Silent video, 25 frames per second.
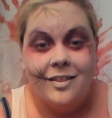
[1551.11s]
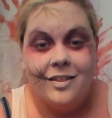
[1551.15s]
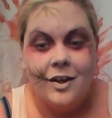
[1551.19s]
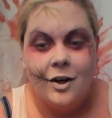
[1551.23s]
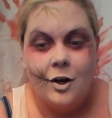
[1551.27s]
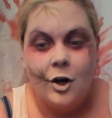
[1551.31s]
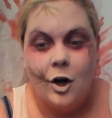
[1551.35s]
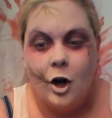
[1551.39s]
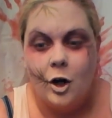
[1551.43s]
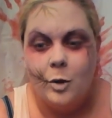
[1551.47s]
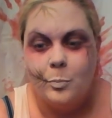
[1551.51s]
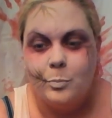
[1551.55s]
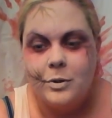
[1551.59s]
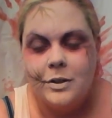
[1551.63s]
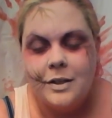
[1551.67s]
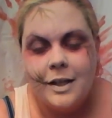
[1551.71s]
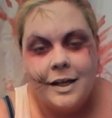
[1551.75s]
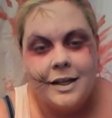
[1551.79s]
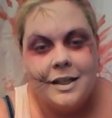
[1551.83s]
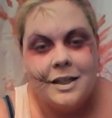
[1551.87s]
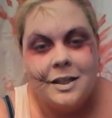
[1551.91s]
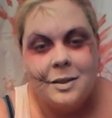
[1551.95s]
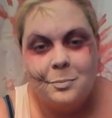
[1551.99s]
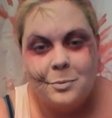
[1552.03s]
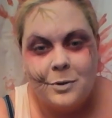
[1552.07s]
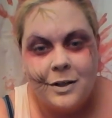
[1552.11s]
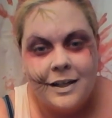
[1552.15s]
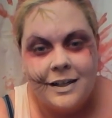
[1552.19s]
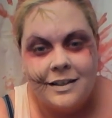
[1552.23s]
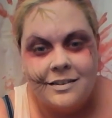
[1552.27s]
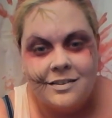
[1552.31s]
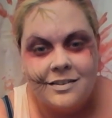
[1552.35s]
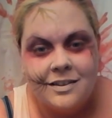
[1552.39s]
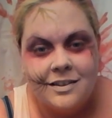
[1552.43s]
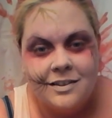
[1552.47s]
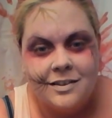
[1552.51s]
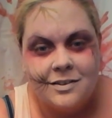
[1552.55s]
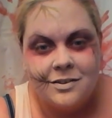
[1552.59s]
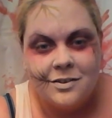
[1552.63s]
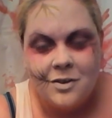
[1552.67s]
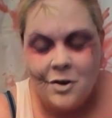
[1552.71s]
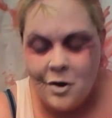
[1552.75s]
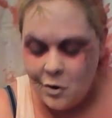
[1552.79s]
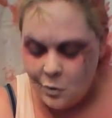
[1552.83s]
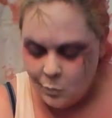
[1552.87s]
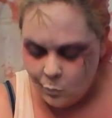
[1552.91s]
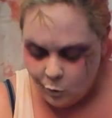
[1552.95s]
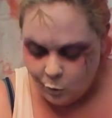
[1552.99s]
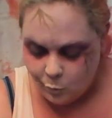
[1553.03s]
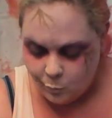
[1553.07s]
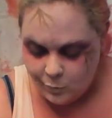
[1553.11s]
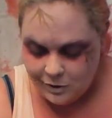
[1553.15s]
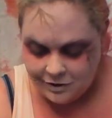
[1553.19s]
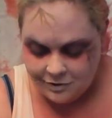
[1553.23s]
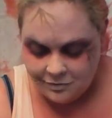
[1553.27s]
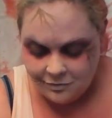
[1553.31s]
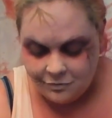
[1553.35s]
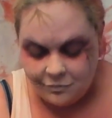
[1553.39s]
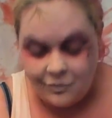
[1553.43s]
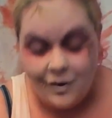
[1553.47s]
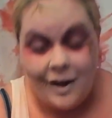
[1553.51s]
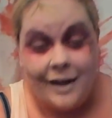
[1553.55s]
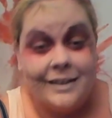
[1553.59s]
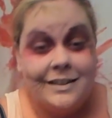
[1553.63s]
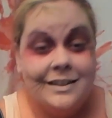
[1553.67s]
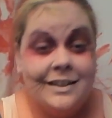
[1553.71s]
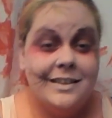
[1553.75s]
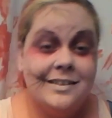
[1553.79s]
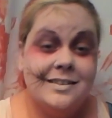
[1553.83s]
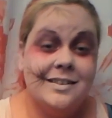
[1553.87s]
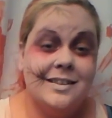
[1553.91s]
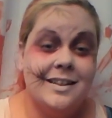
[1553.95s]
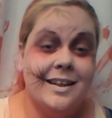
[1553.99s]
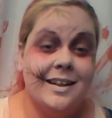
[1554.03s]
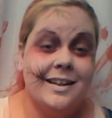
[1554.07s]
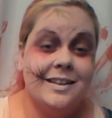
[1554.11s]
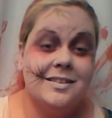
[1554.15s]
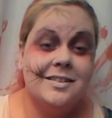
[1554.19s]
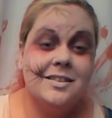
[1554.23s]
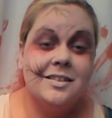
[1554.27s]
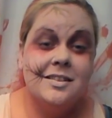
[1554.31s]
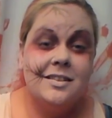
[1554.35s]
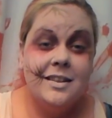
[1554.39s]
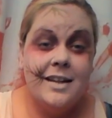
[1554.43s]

There are plenty of places where we can find these things.